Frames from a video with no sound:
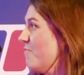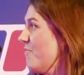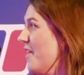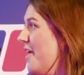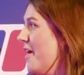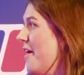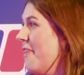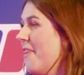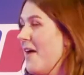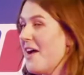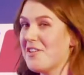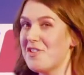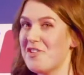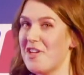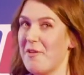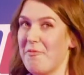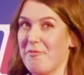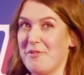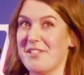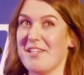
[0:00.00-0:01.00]
And that trip
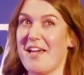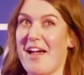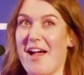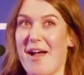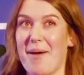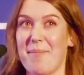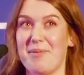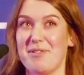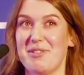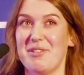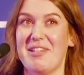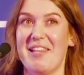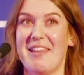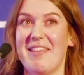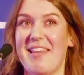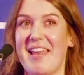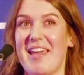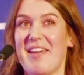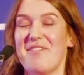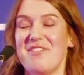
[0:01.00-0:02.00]
was absolutely
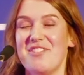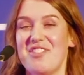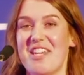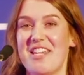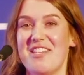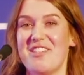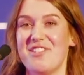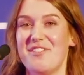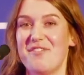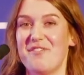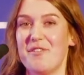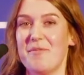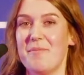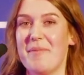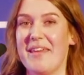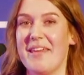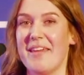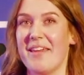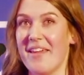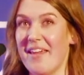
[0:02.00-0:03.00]
life-changing for
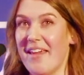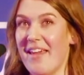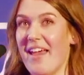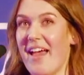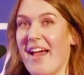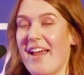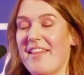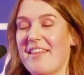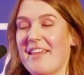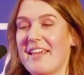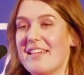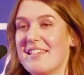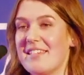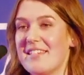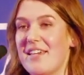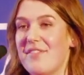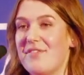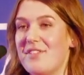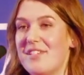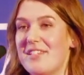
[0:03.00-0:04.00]
me. And I think it's
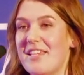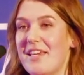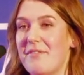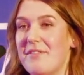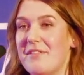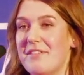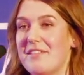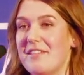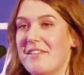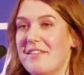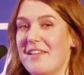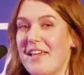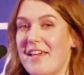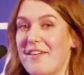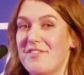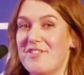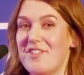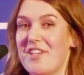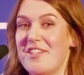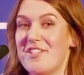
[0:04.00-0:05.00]
safe to say it was
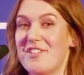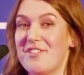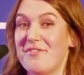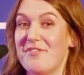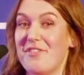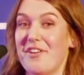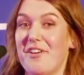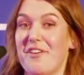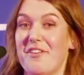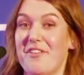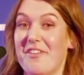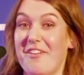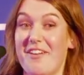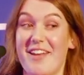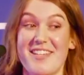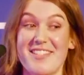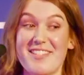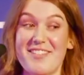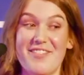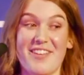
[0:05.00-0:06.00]
life-changing for the
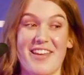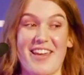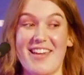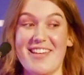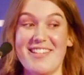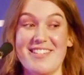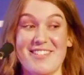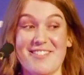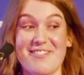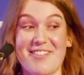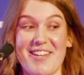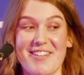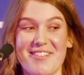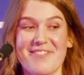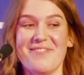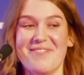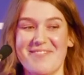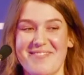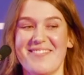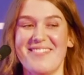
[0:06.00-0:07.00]
rest of the guys as well.
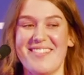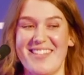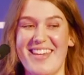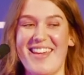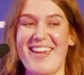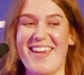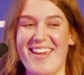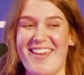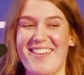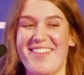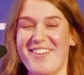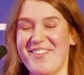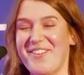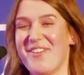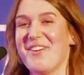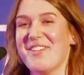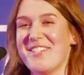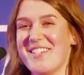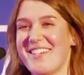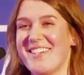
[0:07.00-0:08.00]
Yeah, they're
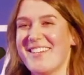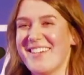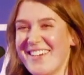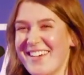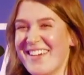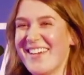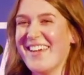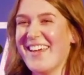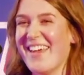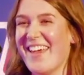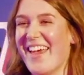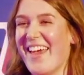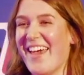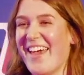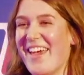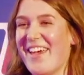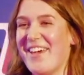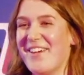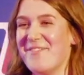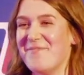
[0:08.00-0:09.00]

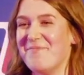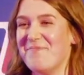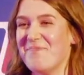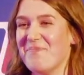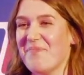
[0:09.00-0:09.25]
nodding.